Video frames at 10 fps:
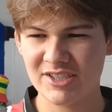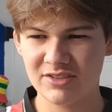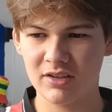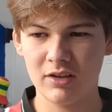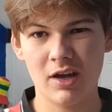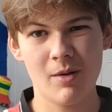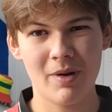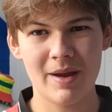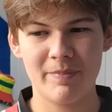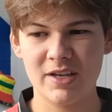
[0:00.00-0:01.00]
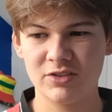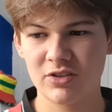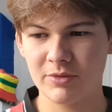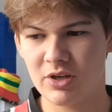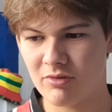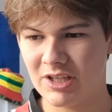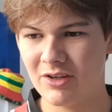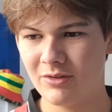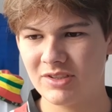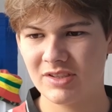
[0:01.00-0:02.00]
subtle kind of black painted stripe. You don't really
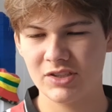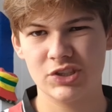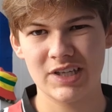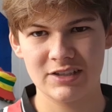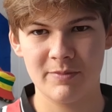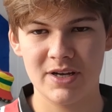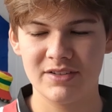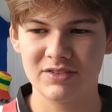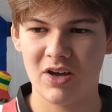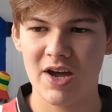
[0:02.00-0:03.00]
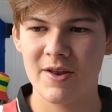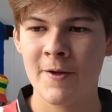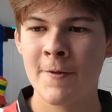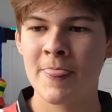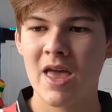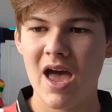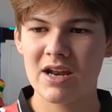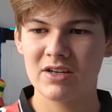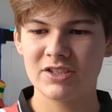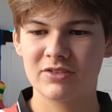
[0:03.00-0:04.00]
notice it, just adds a bit of design. And
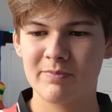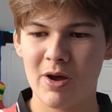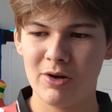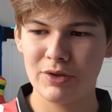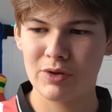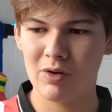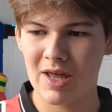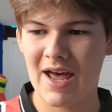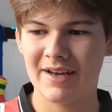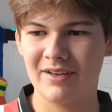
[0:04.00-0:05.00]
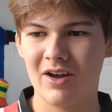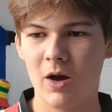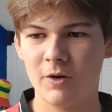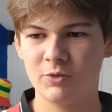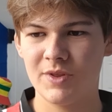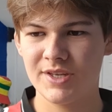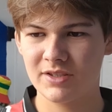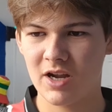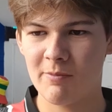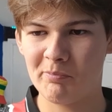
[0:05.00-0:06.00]
a nice polo collar and cuffs with this
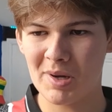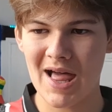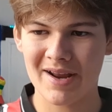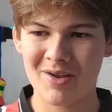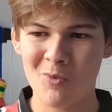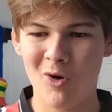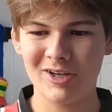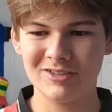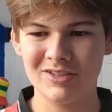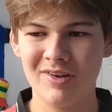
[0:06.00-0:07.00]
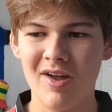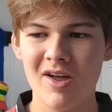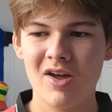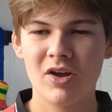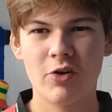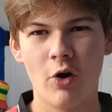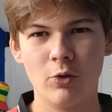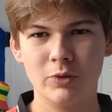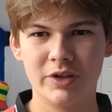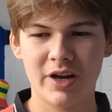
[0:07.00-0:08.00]
kind of black, white and
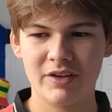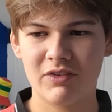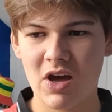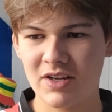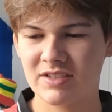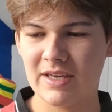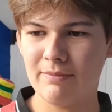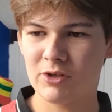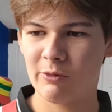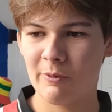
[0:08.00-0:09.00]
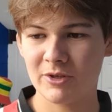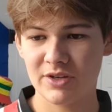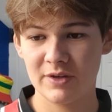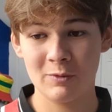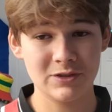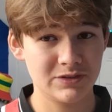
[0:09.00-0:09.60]
gold kind of colour scheme to it, which I think works